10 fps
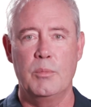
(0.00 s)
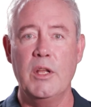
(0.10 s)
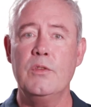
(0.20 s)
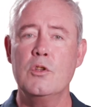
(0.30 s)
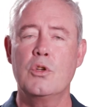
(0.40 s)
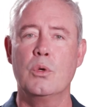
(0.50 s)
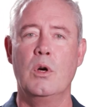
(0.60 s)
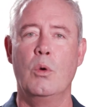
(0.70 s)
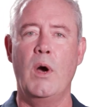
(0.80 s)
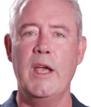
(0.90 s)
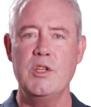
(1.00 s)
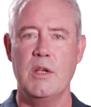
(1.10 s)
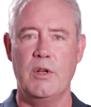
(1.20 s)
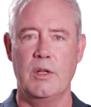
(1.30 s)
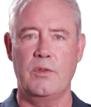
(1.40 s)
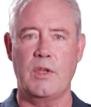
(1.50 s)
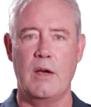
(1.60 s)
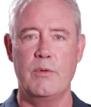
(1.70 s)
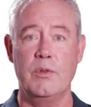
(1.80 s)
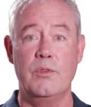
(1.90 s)
Please ensure wage evidence
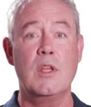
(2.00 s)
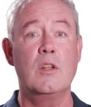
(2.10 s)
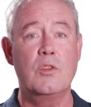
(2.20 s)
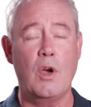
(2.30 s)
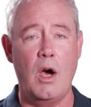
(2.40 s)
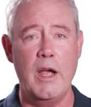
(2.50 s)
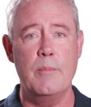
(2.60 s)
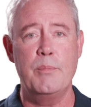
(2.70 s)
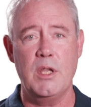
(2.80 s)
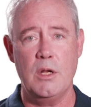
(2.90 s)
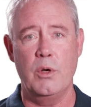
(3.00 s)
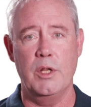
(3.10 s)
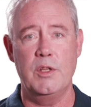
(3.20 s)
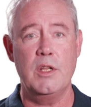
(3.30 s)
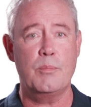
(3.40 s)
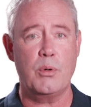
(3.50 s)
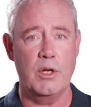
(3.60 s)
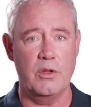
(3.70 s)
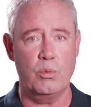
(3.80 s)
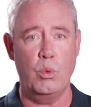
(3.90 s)
covers the entire period the
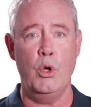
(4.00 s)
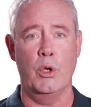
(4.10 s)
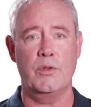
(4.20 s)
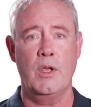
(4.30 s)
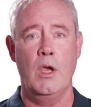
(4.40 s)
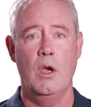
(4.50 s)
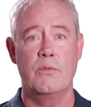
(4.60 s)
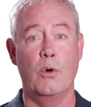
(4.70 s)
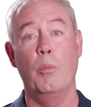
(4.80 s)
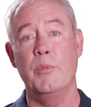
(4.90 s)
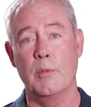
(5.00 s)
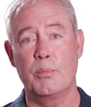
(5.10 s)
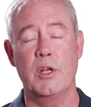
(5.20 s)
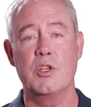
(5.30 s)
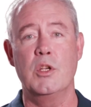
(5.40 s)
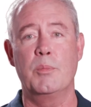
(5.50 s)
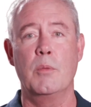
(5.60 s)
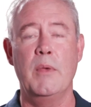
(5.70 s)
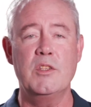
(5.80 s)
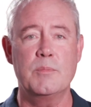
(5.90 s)
apprentice worked, from the apprenticeship
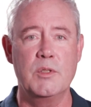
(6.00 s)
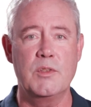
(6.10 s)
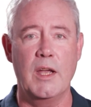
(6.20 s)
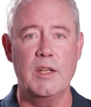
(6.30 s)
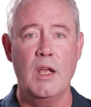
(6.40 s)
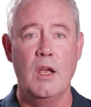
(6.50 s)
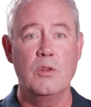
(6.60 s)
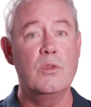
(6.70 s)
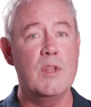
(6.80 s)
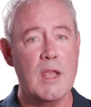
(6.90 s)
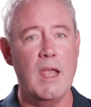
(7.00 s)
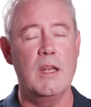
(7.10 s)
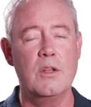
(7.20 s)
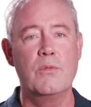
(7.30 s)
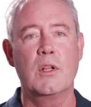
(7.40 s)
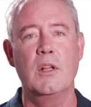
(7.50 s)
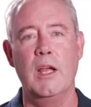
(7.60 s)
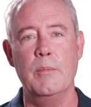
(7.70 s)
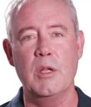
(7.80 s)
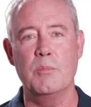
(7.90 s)
commencement date to the end of the
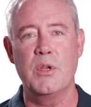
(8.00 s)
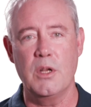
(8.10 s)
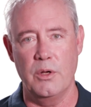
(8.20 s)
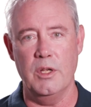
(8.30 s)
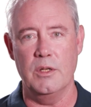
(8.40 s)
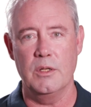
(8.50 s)
claiming period.